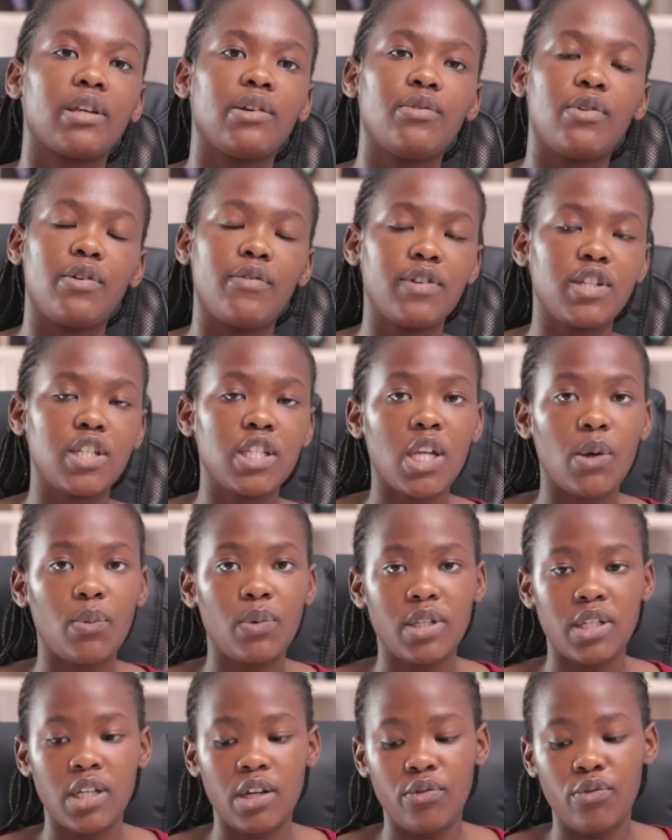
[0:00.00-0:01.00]
revision that
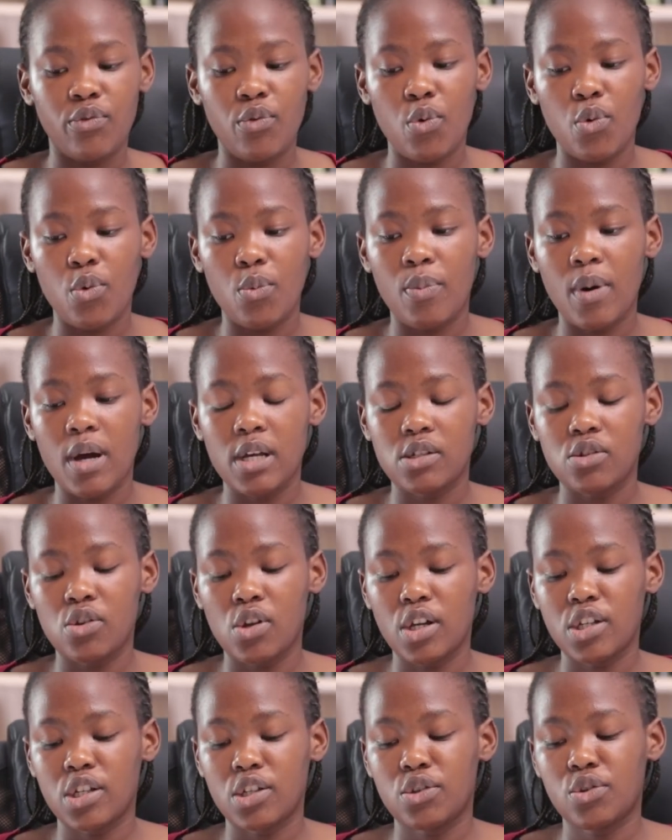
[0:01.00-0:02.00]
we did for past
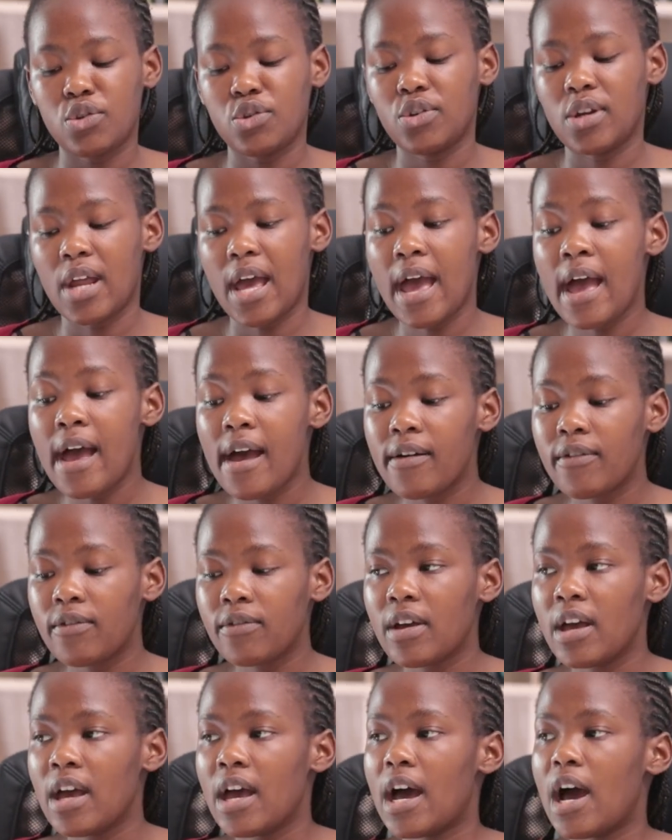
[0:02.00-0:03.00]
knowledge that you should have,
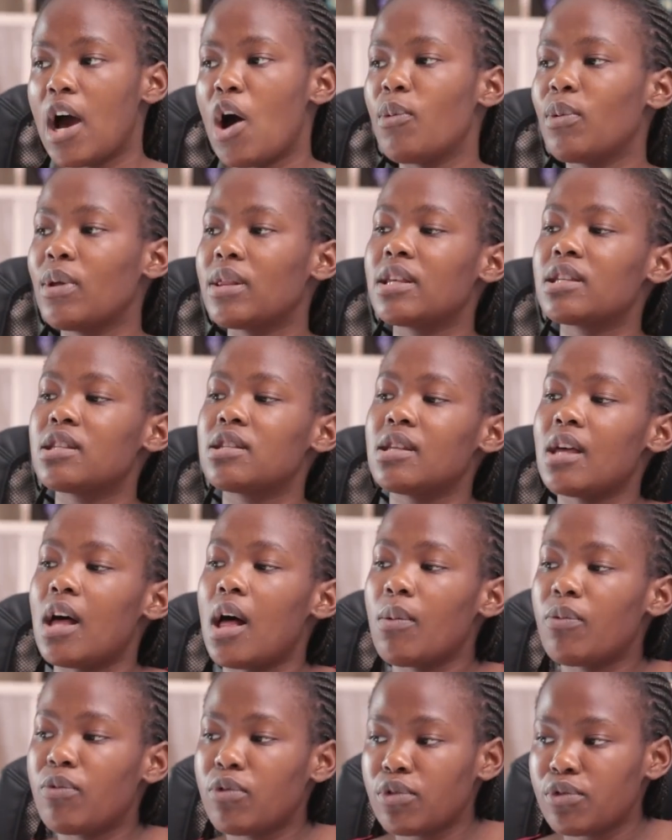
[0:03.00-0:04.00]
I hope that this is
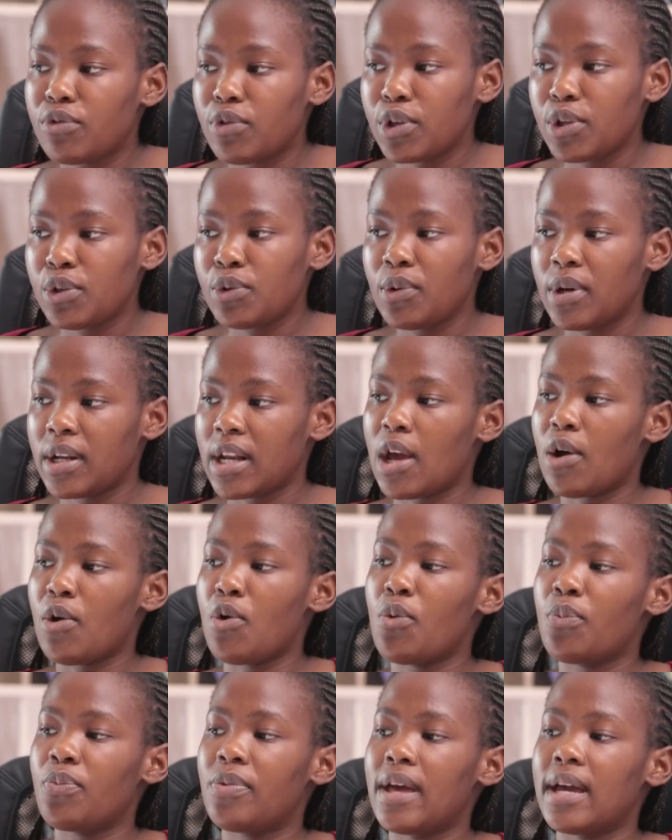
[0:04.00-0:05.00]
helpful for you, and I
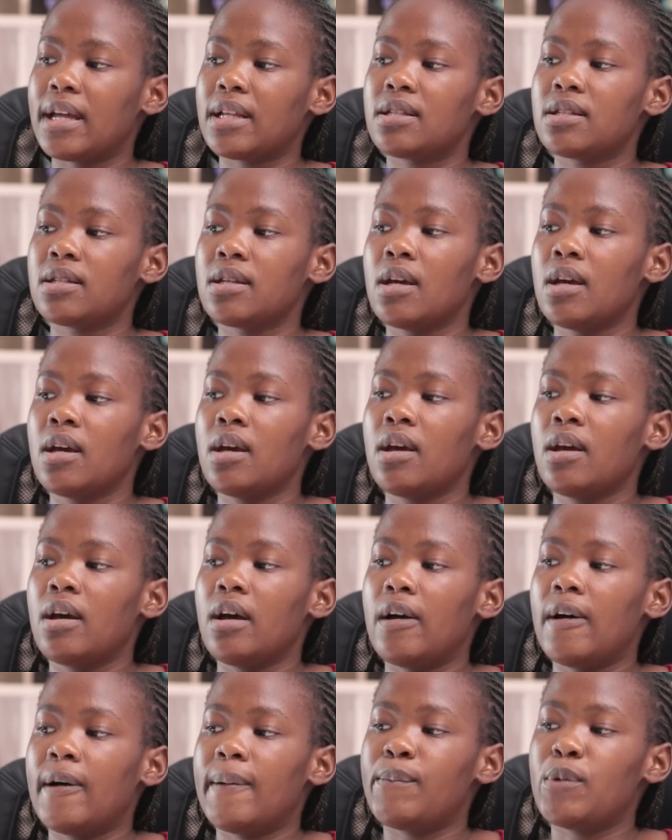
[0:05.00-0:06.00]
hope that
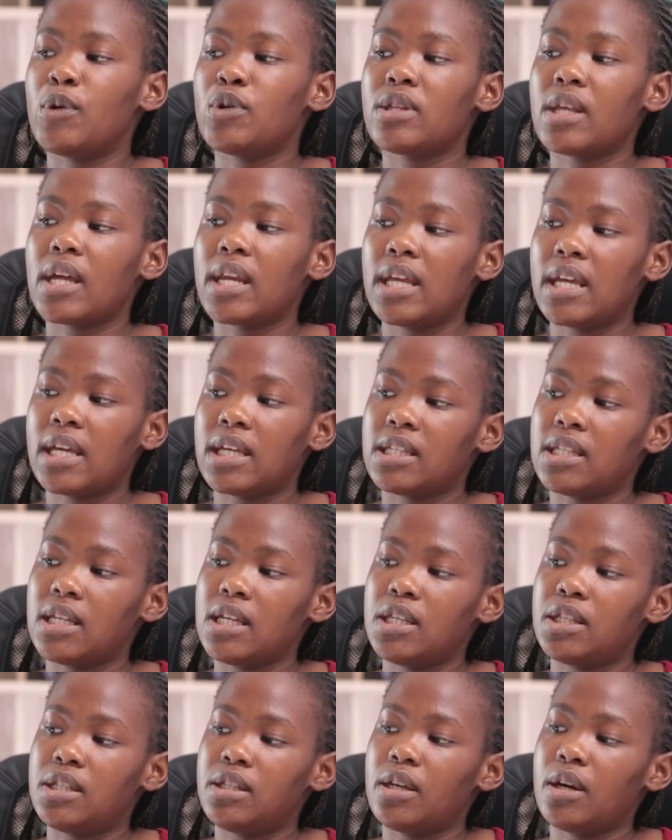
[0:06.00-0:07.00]
your studying is
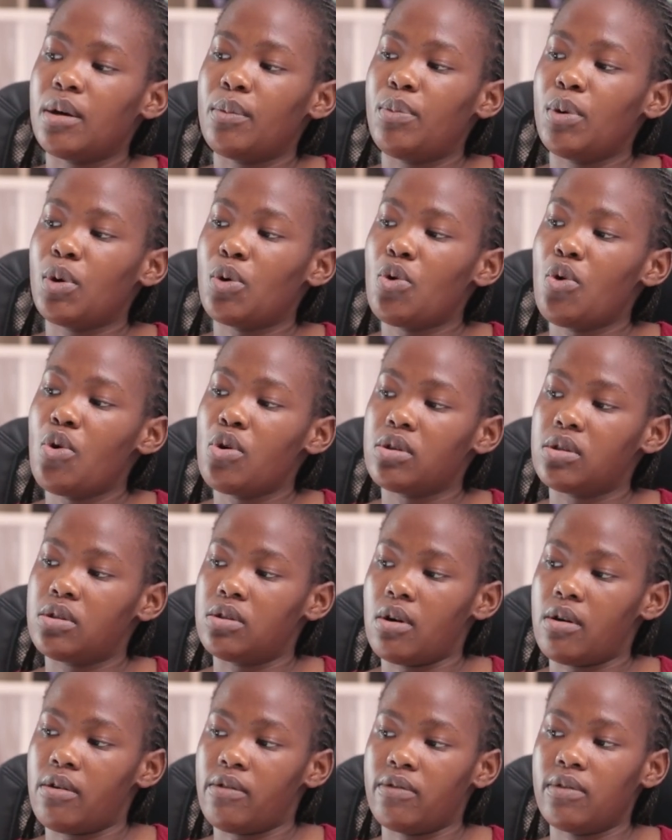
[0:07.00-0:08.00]
easier because
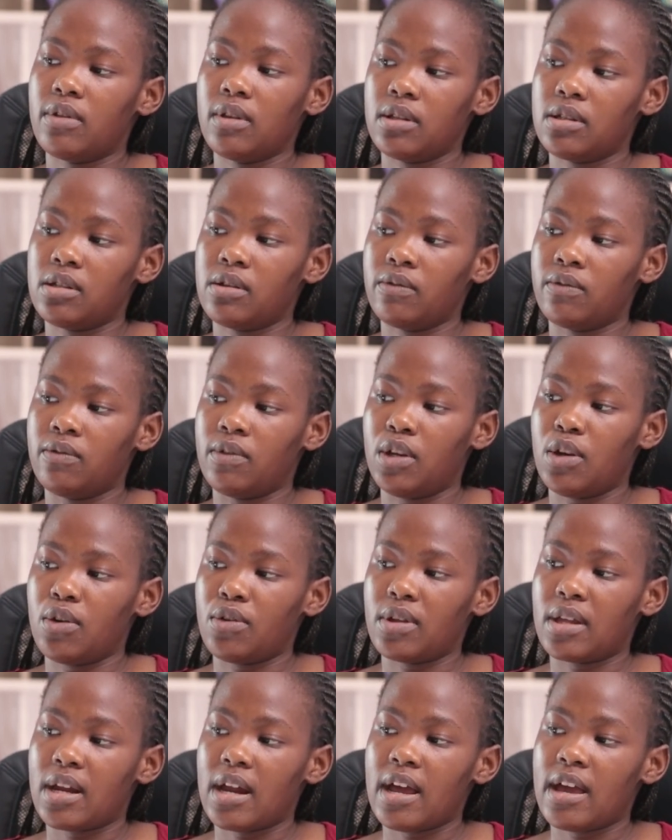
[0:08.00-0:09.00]
of this video
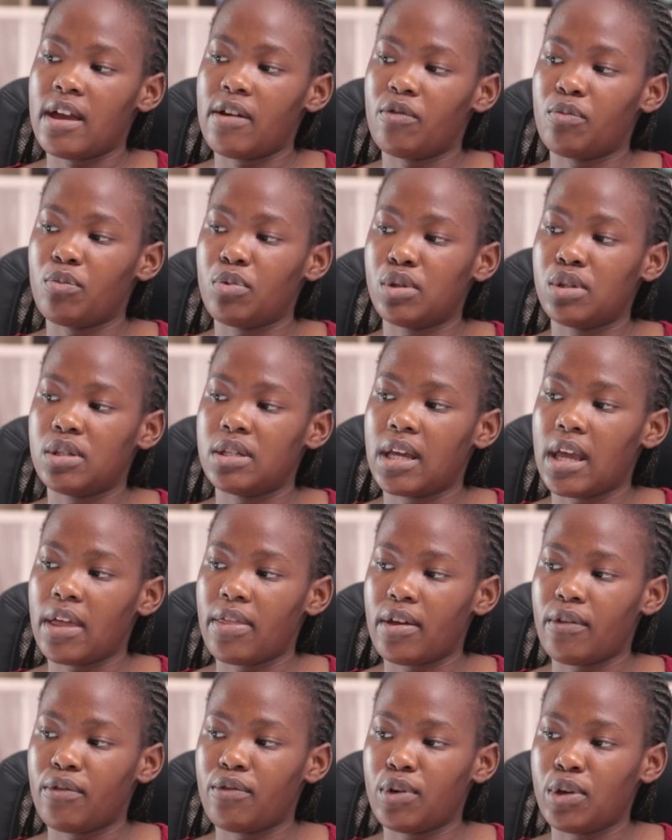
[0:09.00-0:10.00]
that I have put
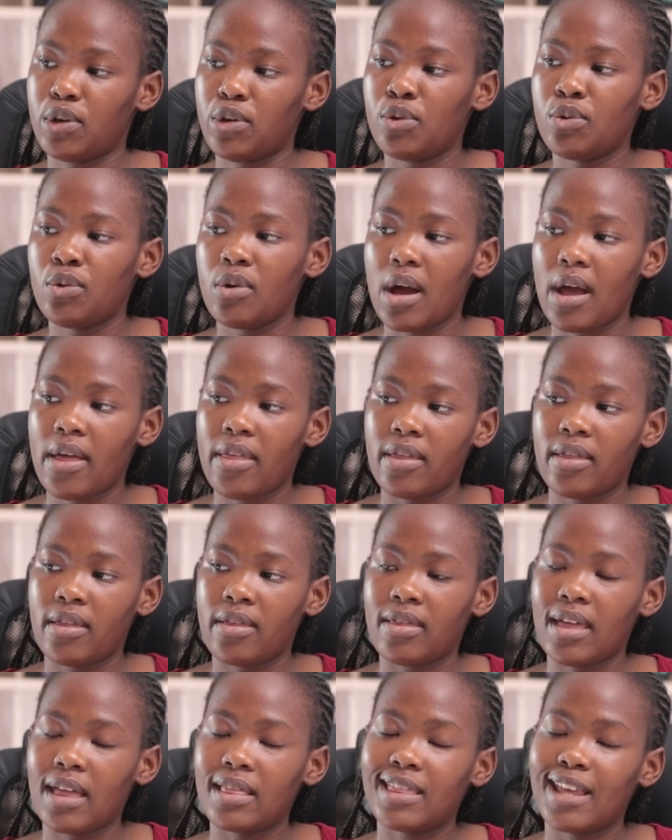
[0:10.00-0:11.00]
together for you. Other
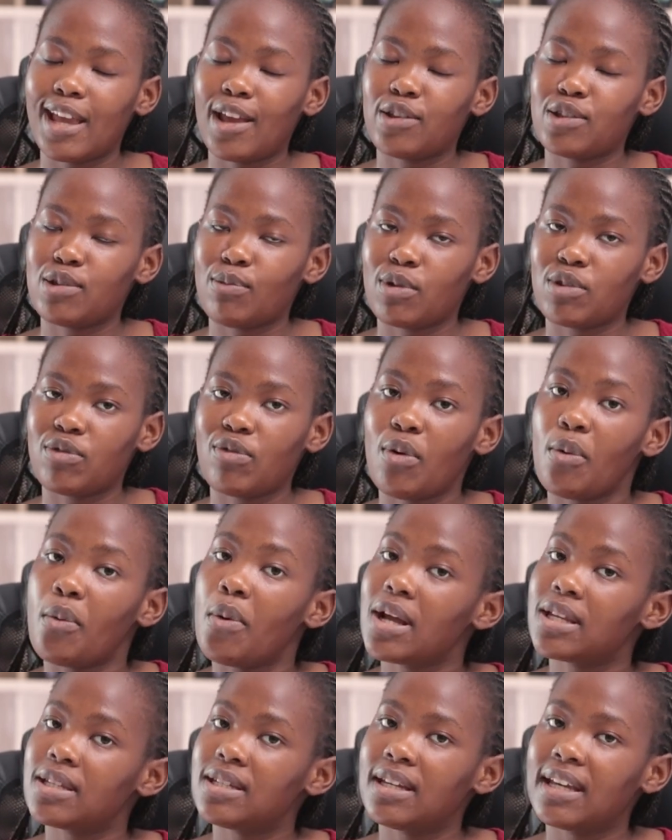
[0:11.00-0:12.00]
than that, thank you so much for
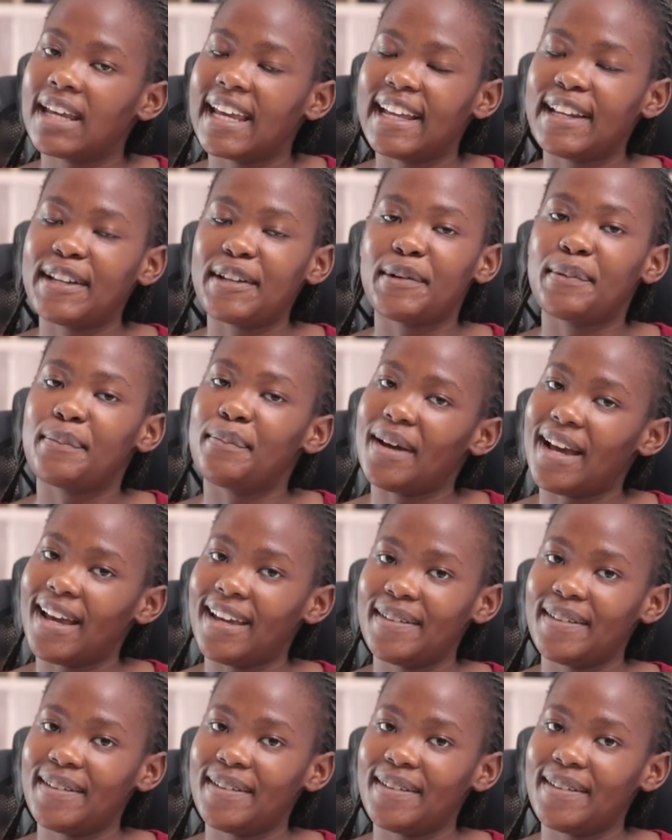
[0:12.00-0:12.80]
watching, and goodbye.